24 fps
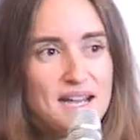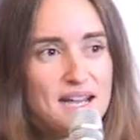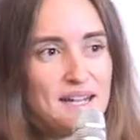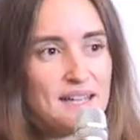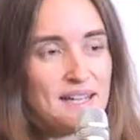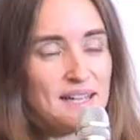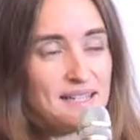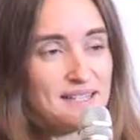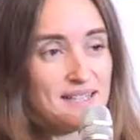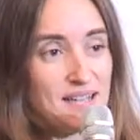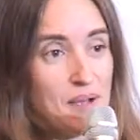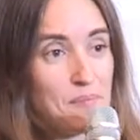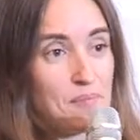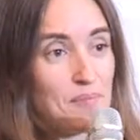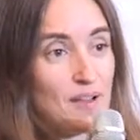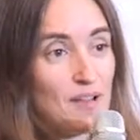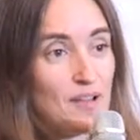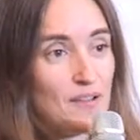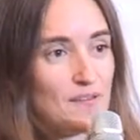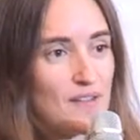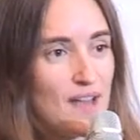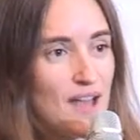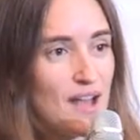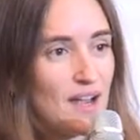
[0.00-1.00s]
An example
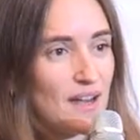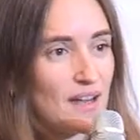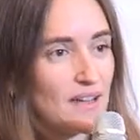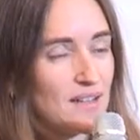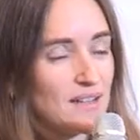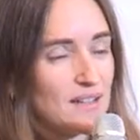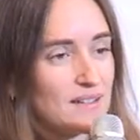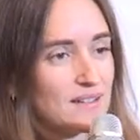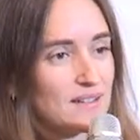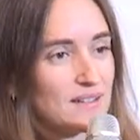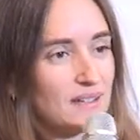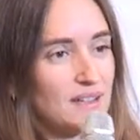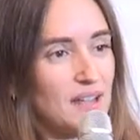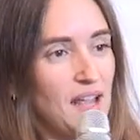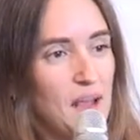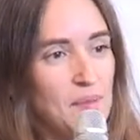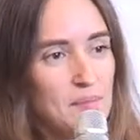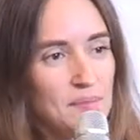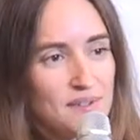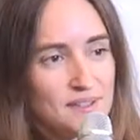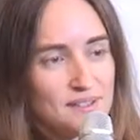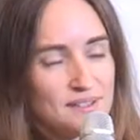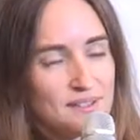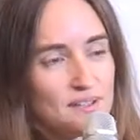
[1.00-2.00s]
of that is the
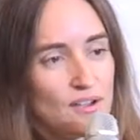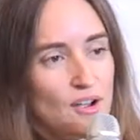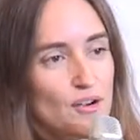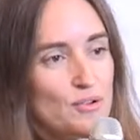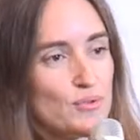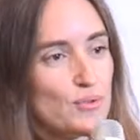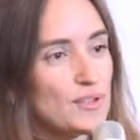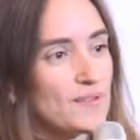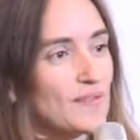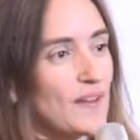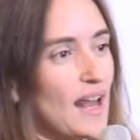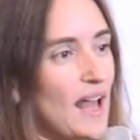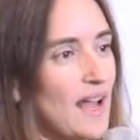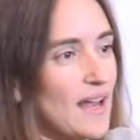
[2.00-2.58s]
campus on Roosevelt